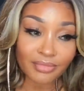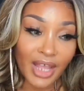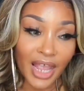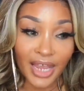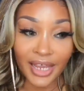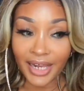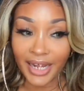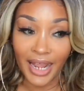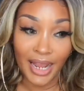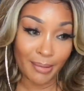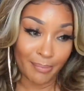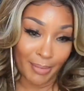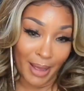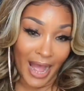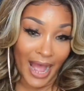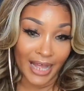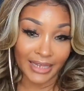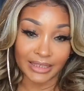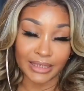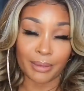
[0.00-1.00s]
it ain't
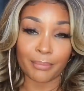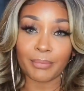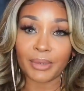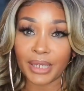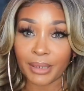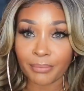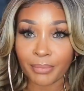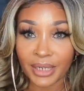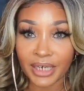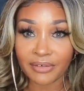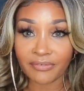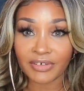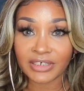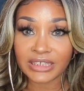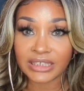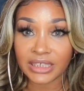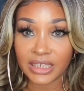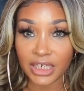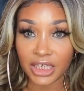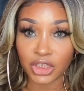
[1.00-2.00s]
bothering me. But if
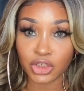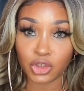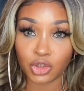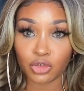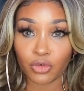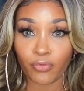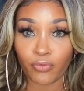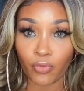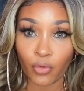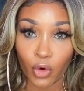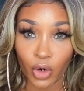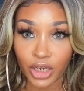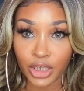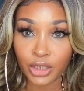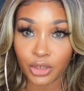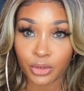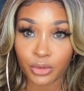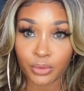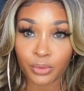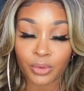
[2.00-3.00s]
it's an issue for
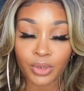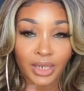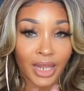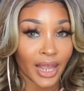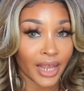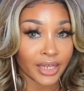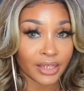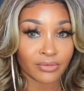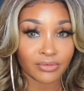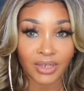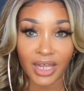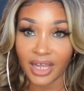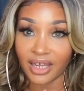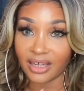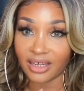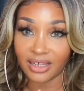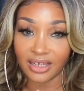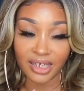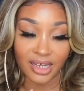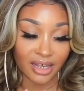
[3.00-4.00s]
you, like you like, uh,
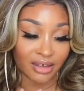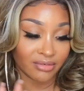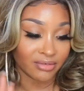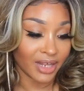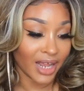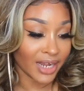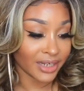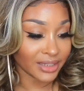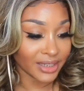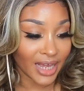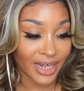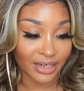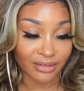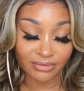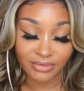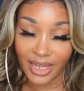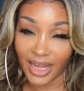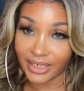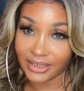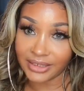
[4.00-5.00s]
uh I don't like, I
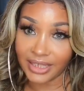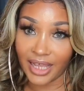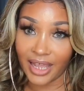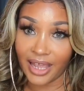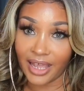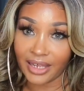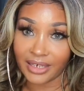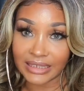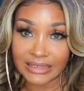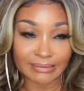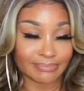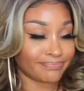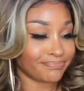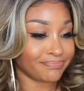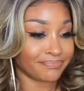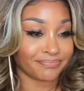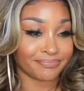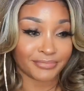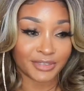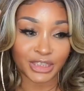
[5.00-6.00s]
don't like that. Mm
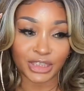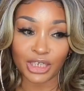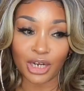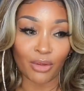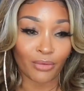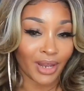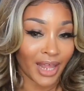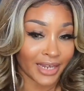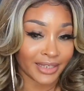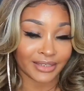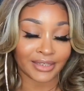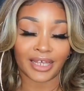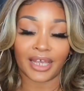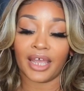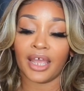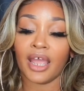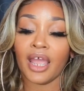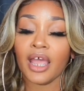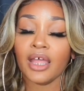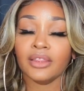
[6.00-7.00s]
-mm, she don't like
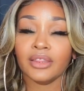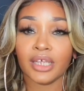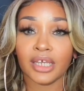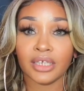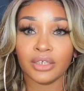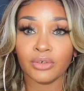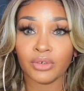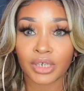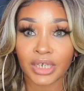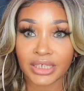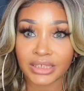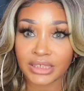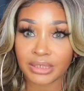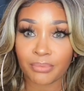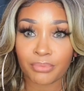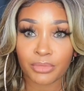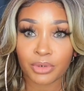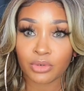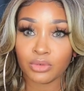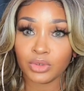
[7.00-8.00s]
that. Then you can get
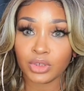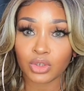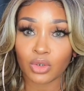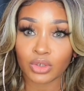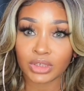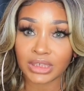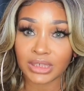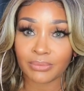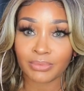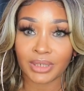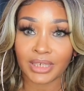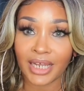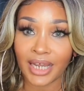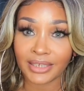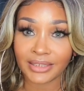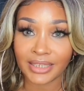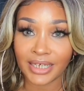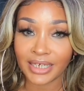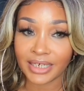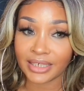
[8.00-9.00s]
some mousse or something
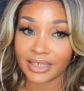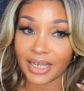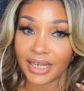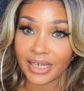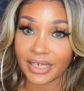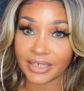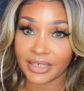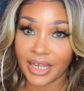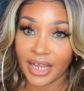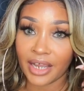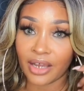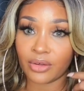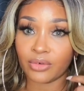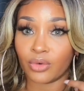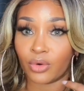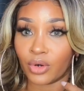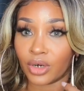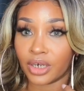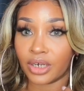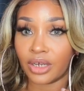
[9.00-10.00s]
like that and lay it down.
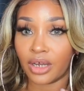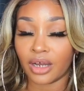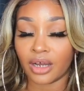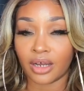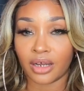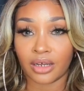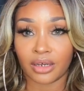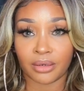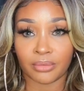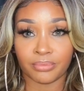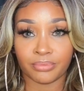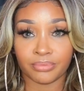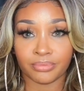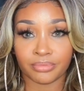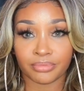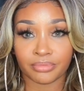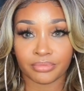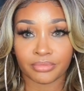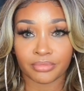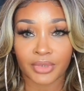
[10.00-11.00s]
Or um,
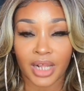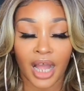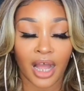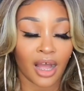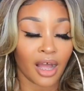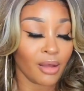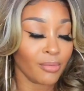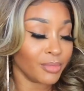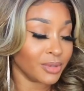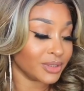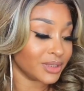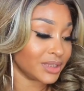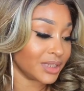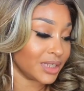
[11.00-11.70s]
I almost